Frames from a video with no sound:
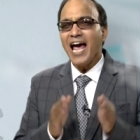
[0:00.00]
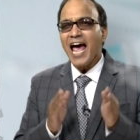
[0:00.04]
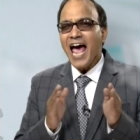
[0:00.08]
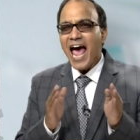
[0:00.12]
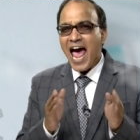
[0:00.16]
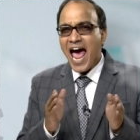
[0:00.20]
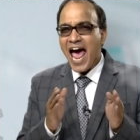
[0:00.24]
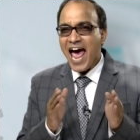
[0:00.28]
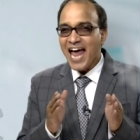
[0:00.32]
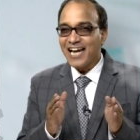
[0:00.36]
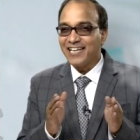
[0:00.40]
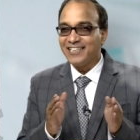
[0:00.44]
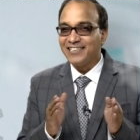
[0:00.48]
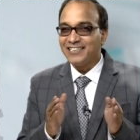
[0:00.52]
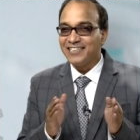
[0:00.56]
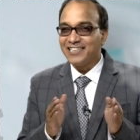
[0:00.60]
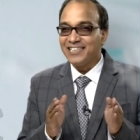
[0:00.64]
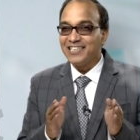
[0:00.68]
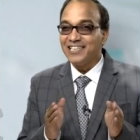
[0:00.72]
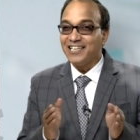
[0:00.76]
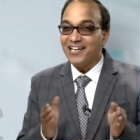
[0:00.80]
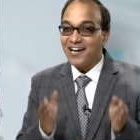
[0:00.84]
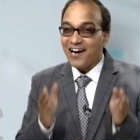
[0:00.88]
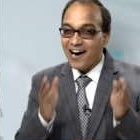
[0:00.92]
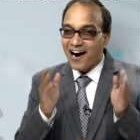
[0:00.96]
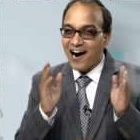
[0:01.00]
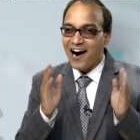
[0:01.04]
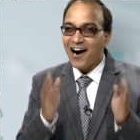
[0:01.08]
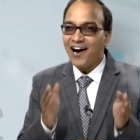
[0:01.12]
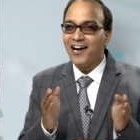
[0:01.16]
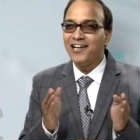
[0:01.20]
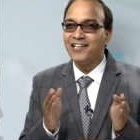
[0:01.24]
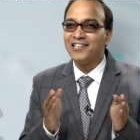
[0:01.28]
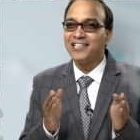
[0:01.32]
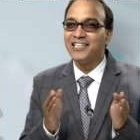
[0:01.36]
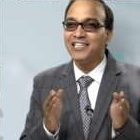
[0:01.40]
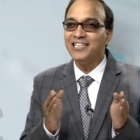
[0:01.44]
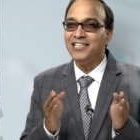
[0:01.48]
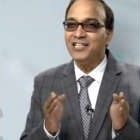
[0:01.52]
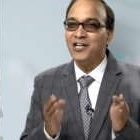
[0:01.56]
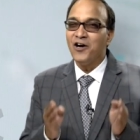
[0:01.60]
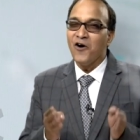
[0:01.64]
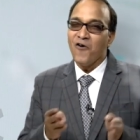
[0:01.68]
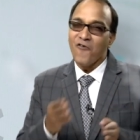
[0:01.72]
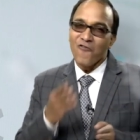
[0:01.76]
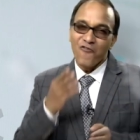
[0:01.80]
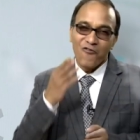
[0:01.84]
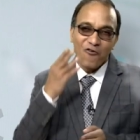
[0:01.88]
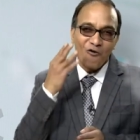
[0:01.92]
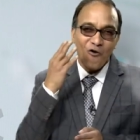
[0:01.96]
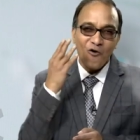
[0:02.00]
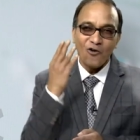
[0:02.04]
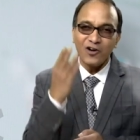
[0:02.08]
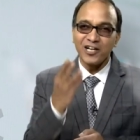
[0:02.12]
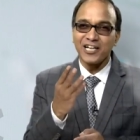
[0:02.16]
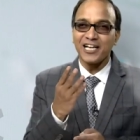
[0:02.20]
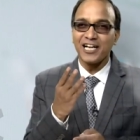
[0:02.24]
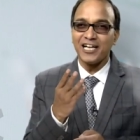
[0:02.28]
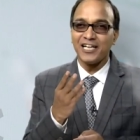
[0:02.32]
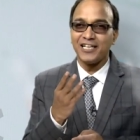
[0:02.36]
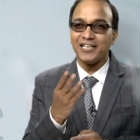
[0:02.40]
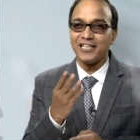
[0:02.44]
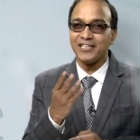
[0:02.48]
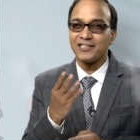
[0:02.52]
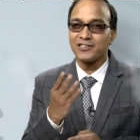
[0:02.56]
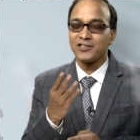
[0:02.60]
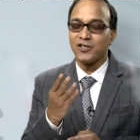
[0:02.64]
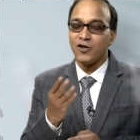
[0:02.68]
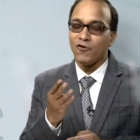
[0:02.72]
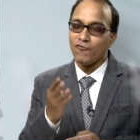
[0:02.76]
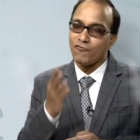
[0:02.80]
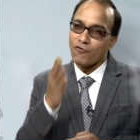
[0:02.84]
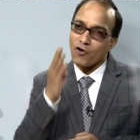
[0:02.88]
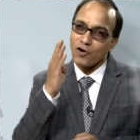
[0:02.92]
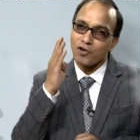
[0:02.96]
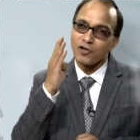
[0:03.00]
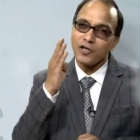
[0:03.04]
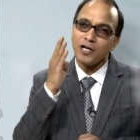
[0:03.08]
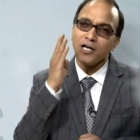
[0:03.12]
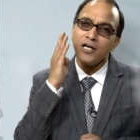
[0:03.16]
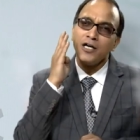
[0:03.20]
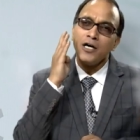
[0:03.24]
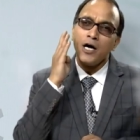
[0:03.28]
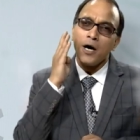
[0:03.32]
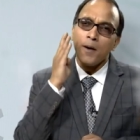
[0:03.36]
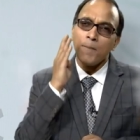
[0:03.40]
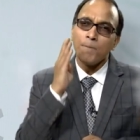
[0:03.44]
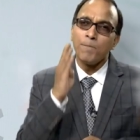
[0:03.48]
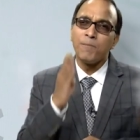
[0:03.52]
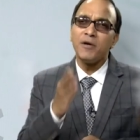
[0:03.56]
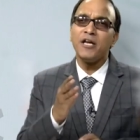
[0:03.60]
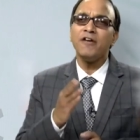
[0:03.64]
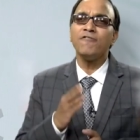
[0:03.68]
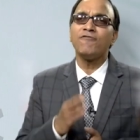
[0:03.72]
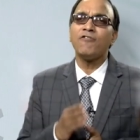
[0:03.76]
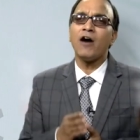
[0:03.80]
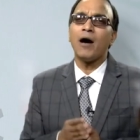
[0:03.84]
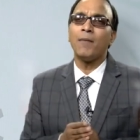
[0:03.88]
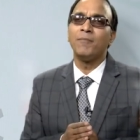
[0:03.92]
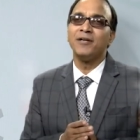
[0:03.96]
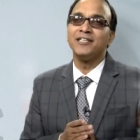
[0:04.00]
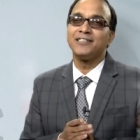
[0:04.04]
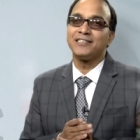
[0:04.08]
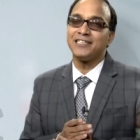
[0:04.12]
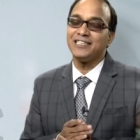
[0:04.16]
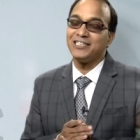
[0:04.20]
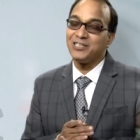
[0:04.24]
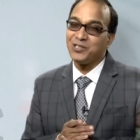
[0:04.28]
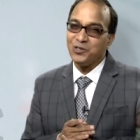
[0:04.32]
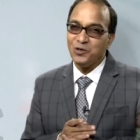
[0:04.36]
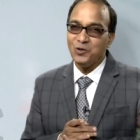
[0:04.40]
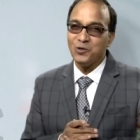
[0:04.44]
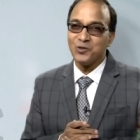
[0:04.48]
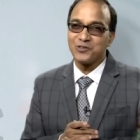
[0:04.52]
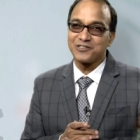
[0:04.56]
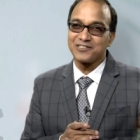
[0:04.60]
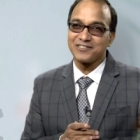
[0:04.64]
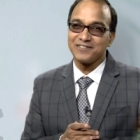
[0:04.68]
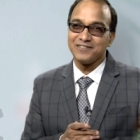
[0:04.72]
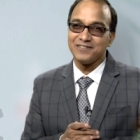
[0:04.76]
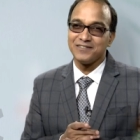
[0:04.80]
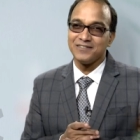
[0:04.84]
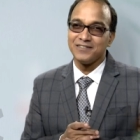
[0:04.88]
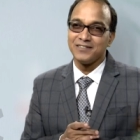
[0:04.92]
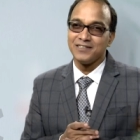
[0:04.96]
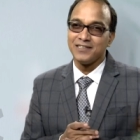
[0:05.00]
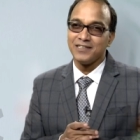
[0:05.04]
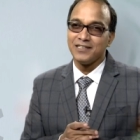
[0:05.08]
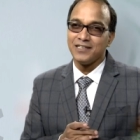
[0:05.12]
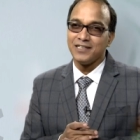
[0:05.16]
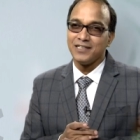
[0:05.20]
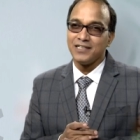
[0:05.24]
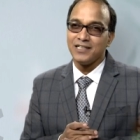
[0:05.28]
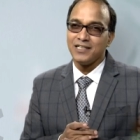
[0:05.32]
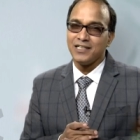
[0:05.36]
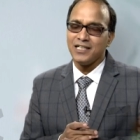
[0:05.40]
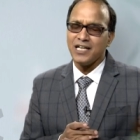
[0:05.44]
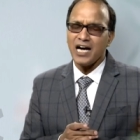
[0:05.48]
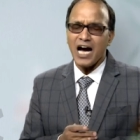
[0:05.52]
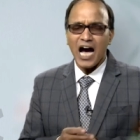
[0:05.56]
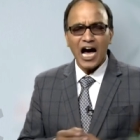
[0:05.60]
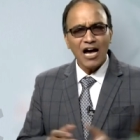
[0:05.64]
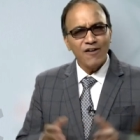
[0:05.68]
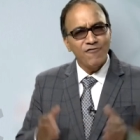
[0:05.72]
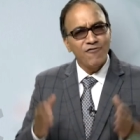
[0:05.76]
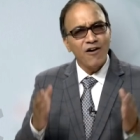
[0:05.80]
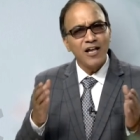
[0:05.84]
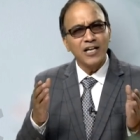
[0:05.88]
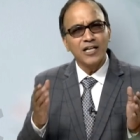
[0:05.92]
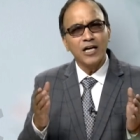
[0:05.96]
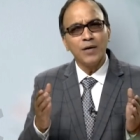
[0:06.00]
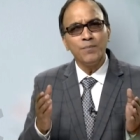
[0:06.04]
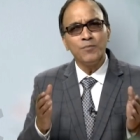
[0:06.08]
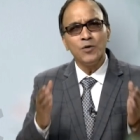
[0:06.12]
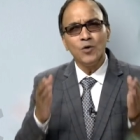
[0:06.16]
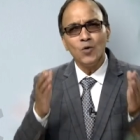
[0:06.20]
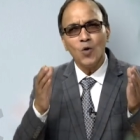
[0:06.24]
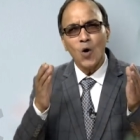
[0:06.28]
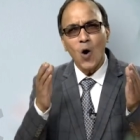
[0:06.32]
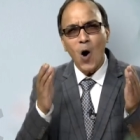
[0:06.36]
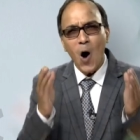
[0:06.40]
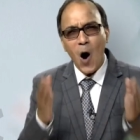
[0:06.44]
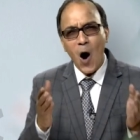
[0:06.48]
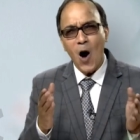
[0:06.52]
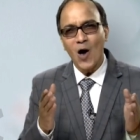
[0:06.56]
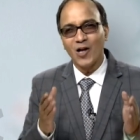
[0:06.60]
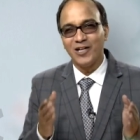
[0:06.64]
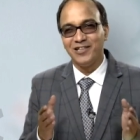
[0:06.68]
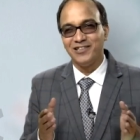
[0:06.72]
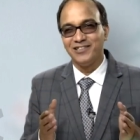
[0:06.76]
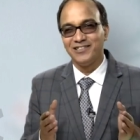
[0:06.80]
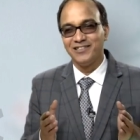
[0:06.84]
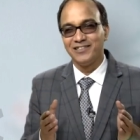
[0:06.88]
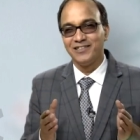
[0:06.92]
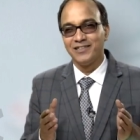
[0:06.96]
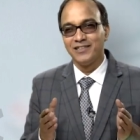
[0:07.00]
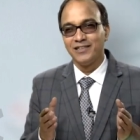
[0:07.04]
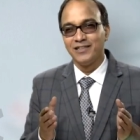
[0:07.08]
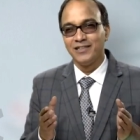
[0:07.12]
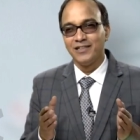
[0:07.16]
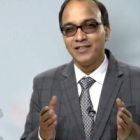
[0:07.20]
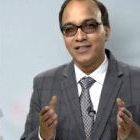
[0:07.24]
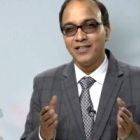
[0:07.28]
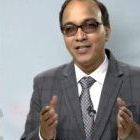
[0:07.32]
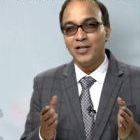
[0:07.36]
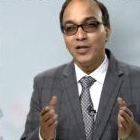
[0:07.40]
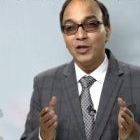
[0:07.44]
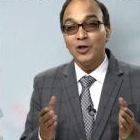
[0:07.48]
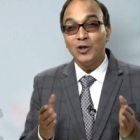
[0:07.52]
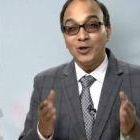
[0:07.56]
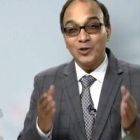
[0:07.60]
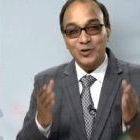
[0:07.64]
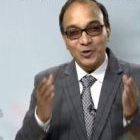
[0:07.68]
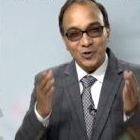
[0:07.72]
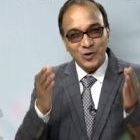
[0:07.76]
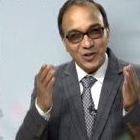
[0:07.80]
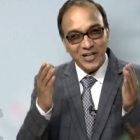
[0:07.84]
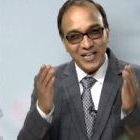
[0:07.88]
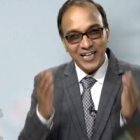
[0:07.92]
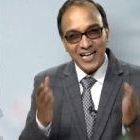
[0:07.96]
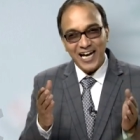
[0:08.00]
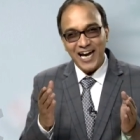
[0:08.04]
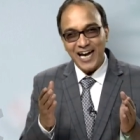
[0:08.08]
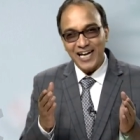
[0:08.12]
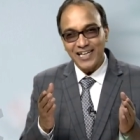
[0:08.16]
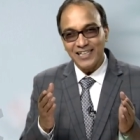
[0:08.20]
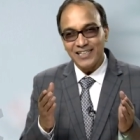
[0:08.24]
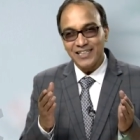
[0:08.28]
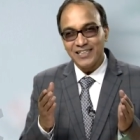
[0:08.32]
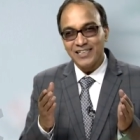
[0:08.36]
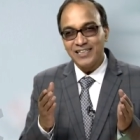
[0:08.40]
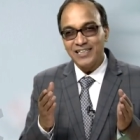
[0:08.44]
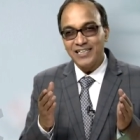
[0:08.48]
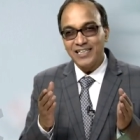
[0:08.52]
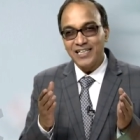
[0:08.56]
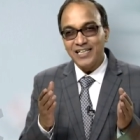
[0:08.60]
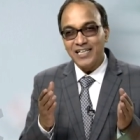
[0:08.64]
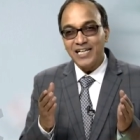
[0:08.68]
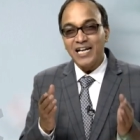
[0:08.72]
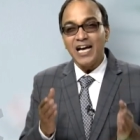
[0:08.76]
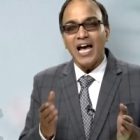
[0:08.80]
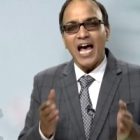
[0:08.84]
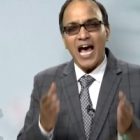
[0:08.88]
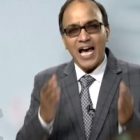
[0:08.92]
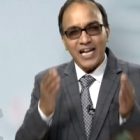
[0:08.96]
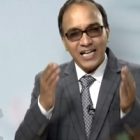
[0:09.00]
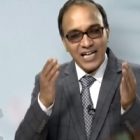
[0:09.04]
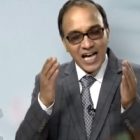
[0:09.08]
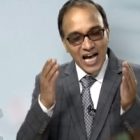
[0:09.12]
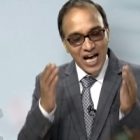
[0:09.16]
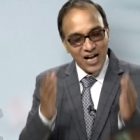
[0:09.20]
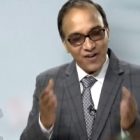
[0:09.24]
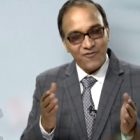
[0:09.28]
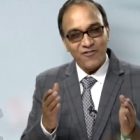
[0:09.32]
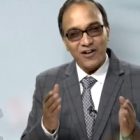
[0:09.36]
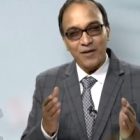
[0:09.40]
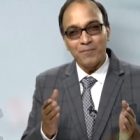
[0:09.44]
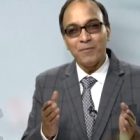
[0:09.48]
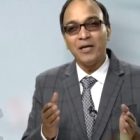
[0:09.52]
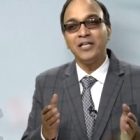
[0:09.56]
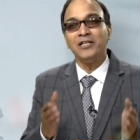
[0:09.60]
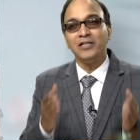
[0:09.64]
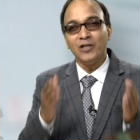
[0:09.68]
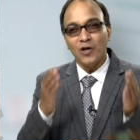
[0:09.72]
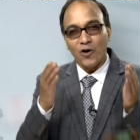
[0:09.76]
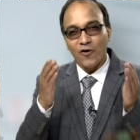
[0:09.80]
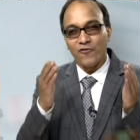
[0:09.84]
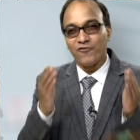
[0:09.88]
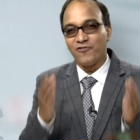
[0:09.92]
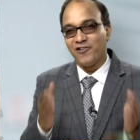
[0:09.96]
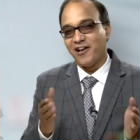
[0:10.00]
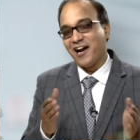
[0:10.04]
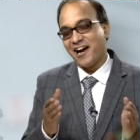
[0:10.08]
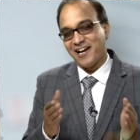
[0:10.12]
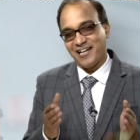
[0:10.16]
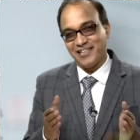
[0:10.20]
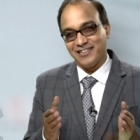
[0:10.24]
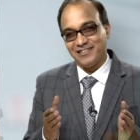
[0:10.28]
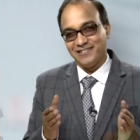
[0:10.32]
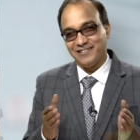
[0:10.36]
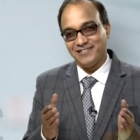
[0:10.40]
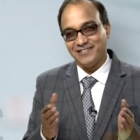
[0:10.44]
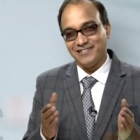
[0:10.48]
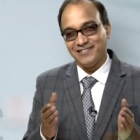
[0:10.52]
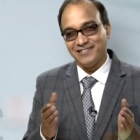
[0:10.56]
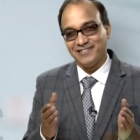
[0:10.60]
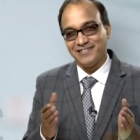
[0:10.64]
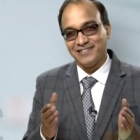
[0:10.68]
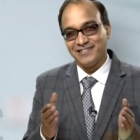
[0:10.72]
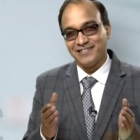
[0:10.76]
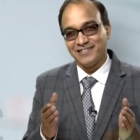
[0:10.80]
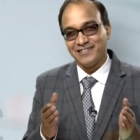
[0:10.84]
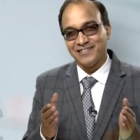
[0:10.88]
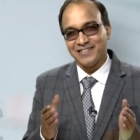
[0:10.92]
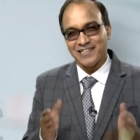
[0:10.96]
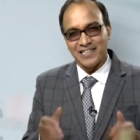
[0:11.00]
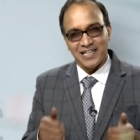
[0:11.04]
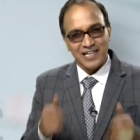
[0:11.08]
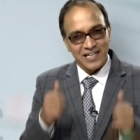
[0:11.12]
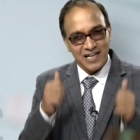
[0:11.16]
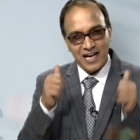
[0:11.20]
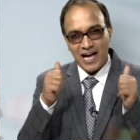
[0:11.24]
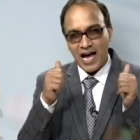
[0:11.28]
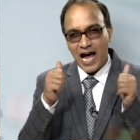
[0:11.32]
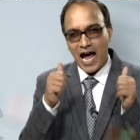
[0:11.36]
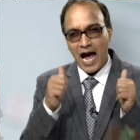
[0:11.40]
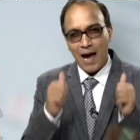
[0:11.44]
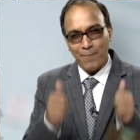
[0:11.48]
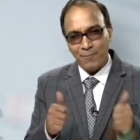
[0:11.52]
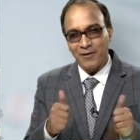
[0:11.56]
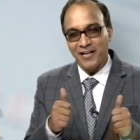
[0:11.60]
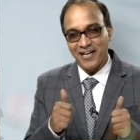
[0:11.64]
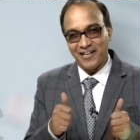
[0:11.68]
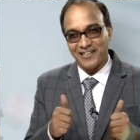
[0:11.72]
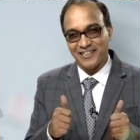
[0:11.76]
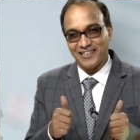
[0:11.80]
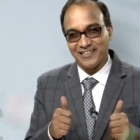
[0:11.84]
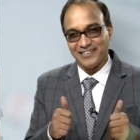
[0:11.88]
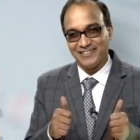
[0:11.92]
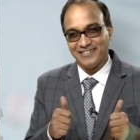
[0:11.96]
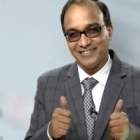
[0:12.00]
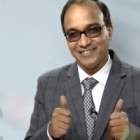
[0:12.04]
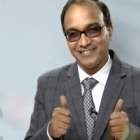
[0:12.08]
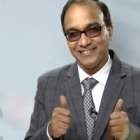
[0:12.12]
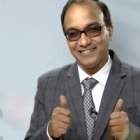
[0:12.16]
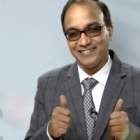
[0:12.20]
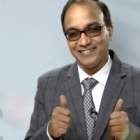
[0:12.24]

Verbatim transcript: and earn the 4 credits for your B Pharmacy course. I welcome you all to create an environment of learning. Happy learning.